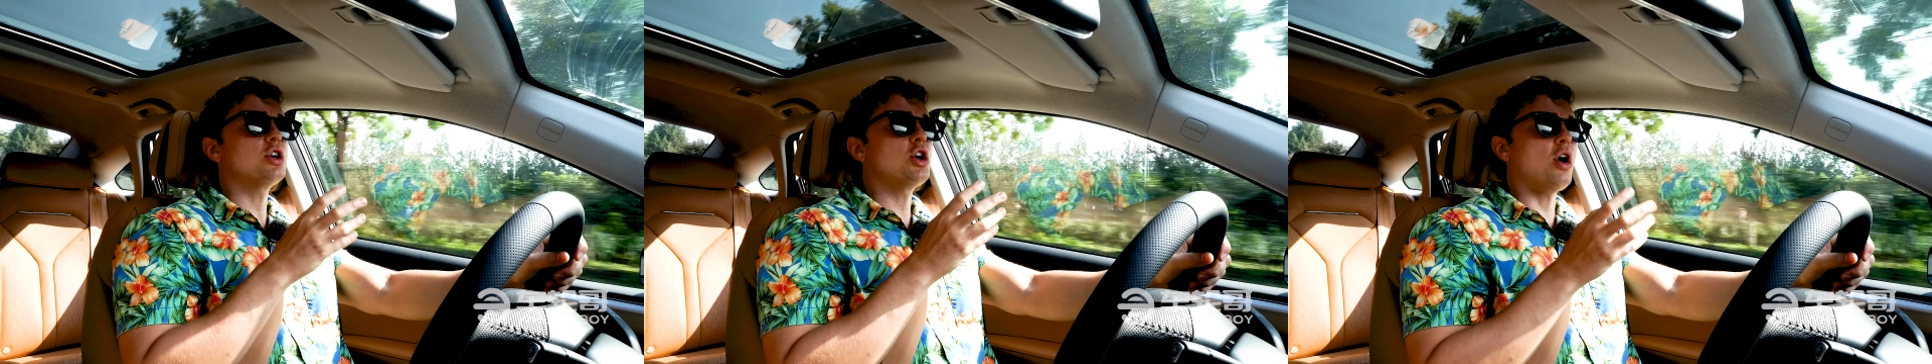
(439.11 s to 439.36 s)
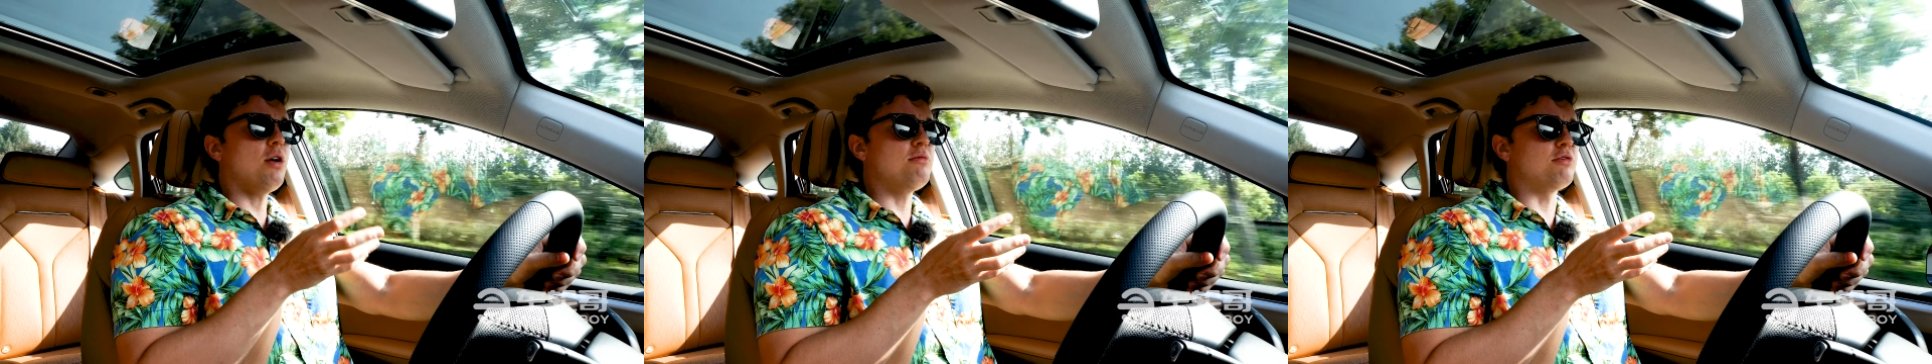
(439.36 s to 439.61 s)

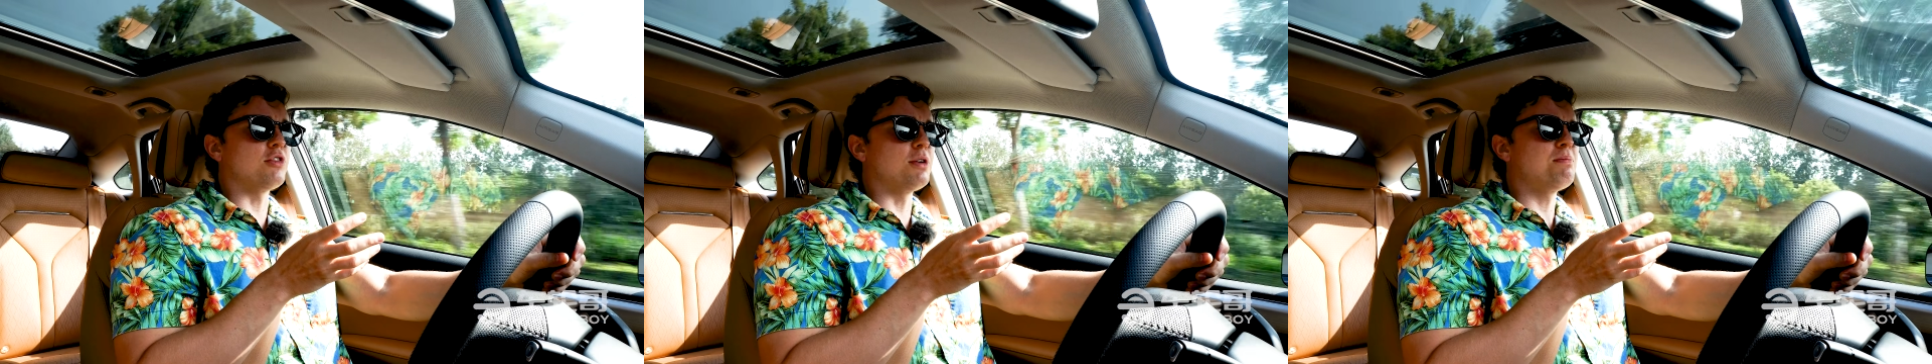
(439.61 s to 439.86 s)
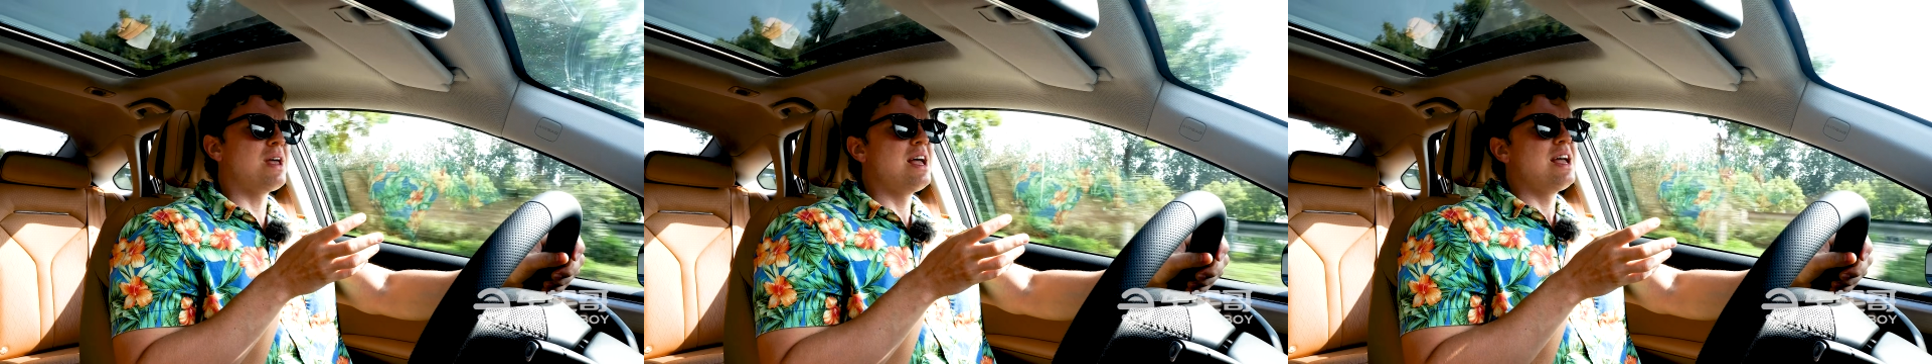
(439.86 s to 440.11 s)

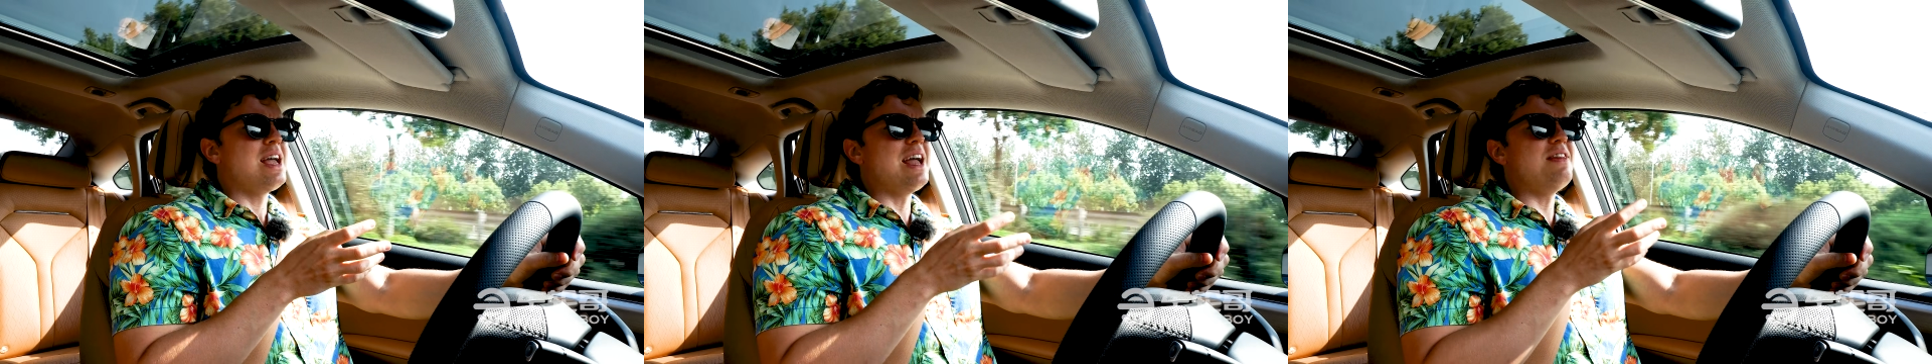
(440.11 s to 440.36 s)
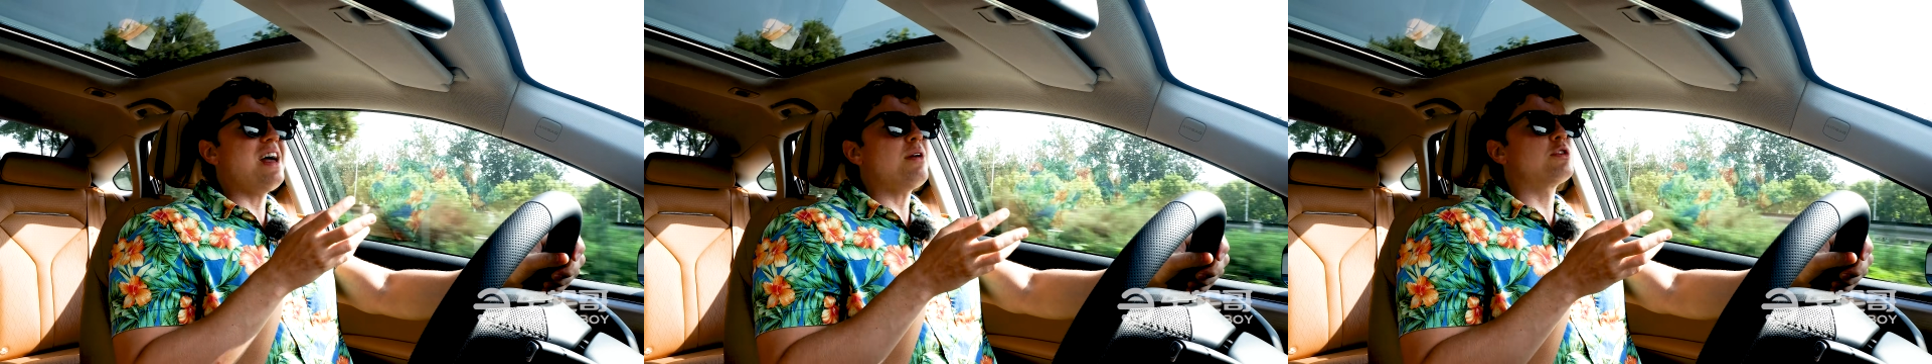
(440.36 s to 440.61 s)
comfort.
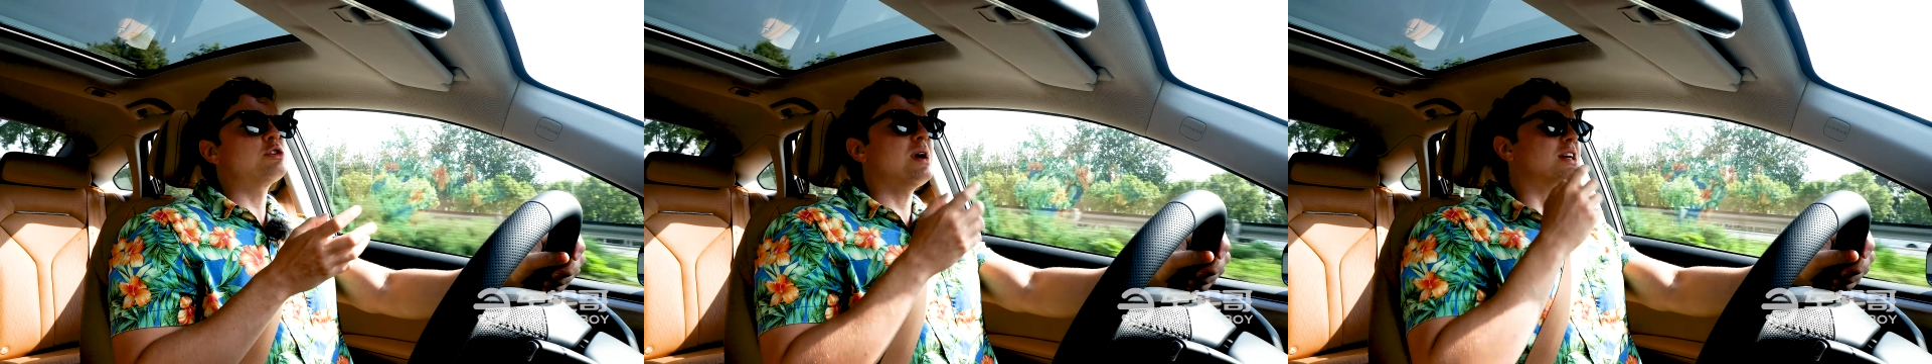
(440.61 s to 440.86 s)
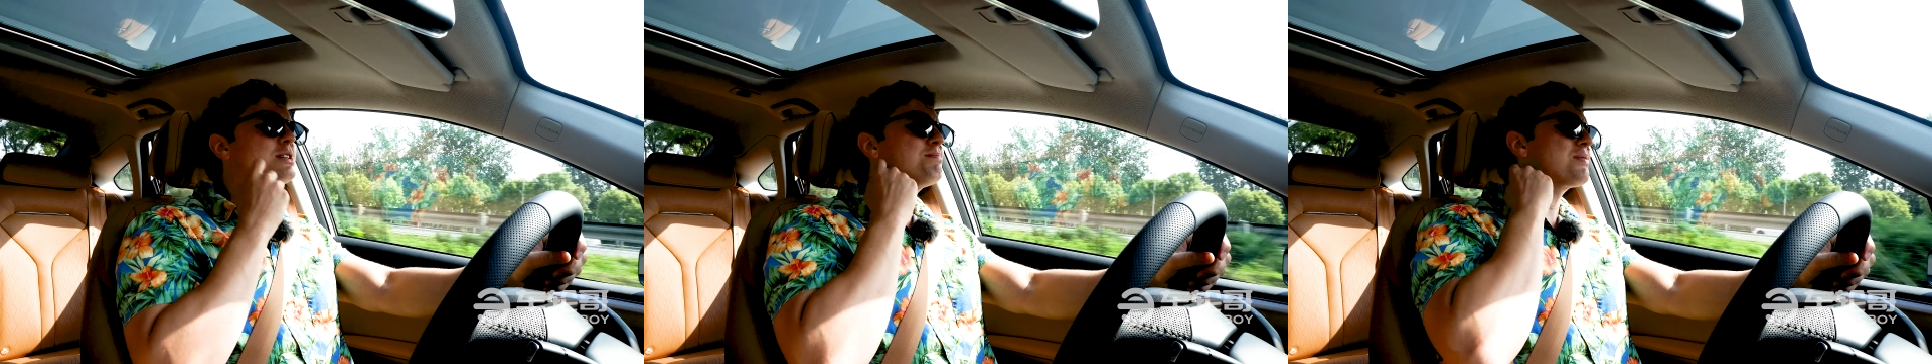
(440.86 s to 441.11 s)
In that
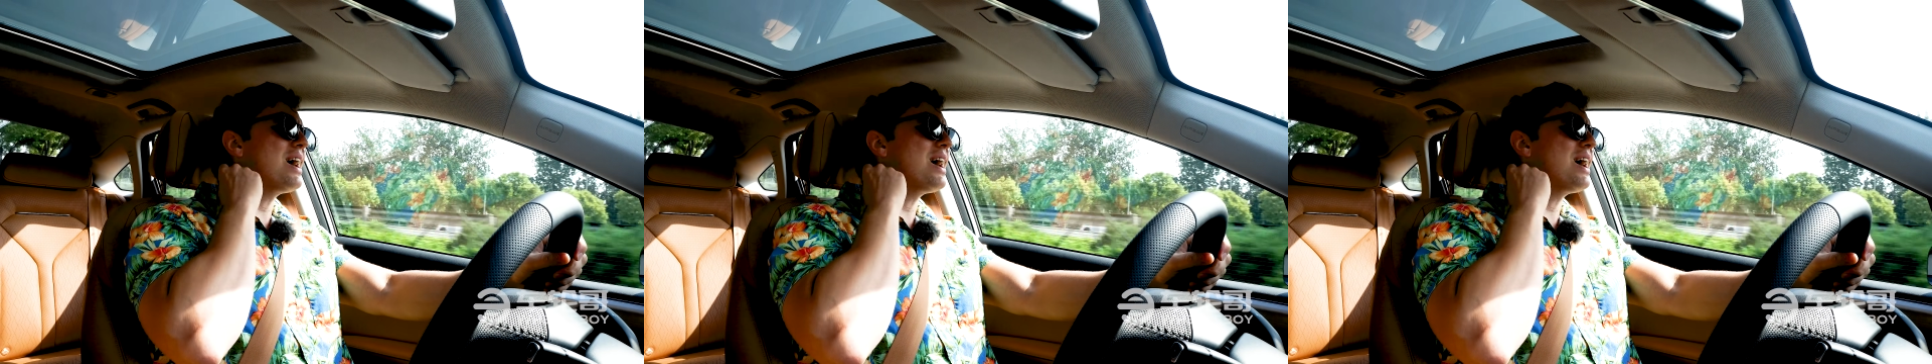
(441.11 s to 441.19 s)
respect,